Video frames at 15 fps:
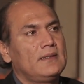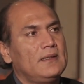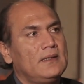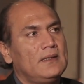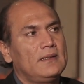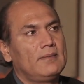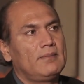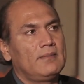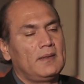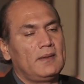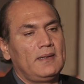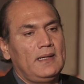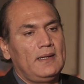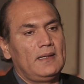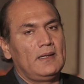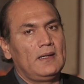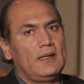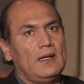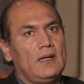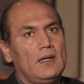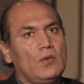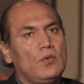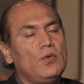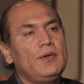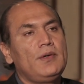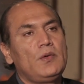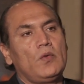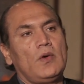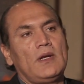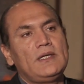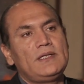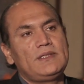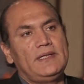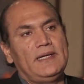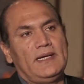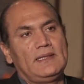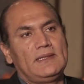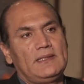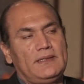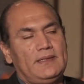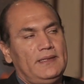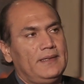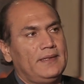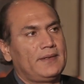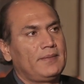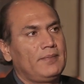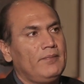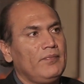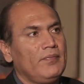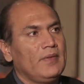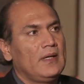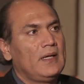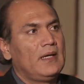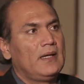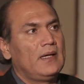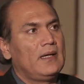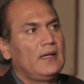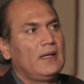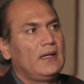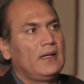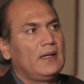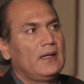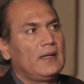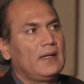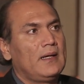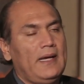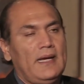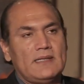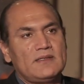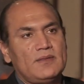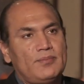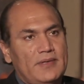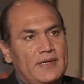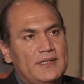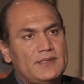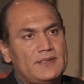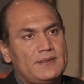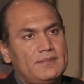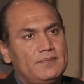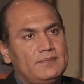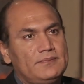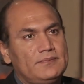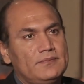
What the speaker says: good quality health care has a price.